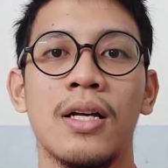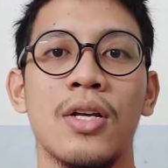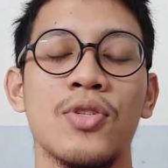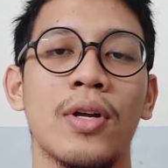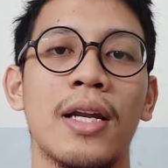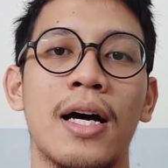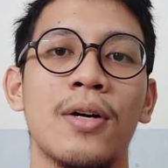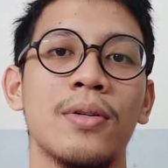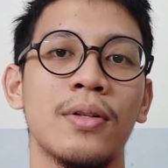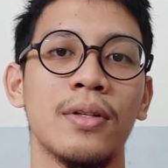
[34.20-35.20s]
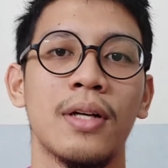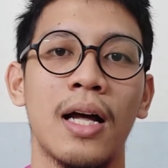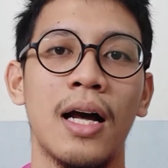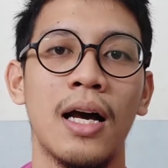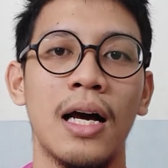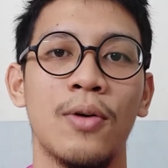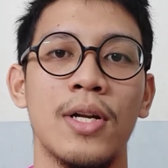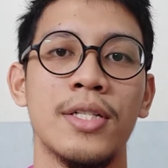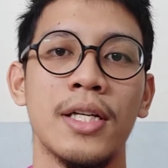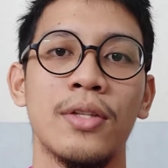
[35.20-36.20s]
So now, I will
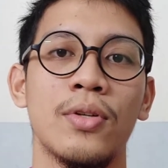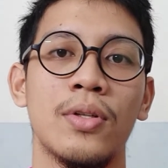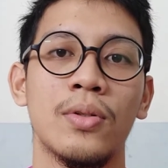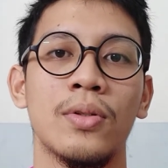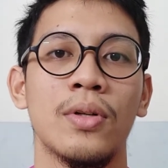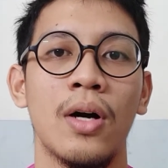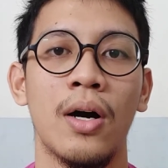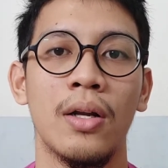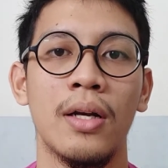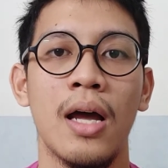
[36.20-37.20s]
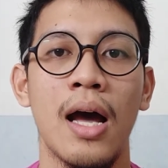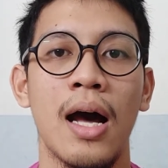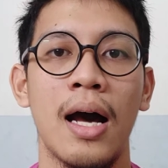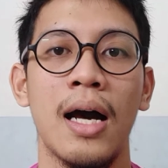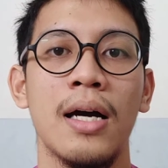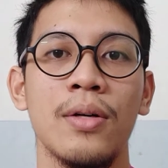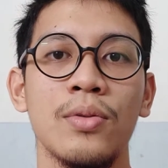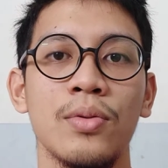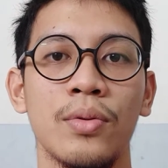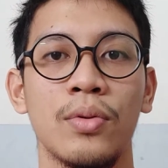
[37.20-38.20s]
share to you on
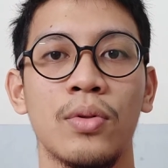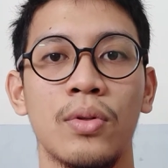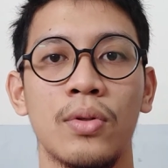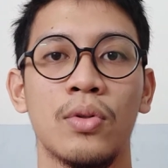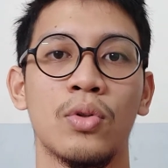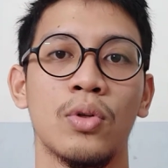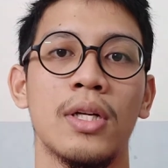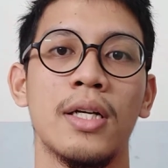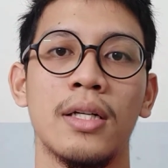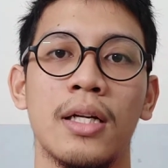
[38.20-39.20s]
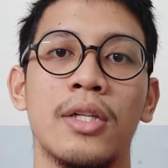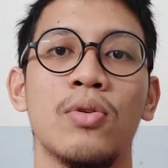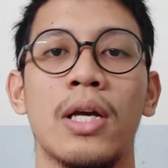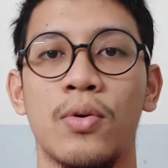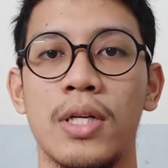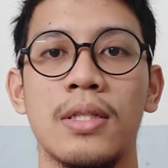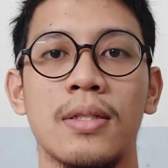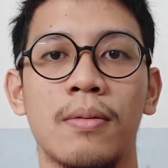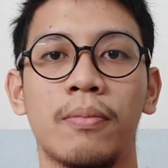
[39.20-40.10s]
how to learn a new language.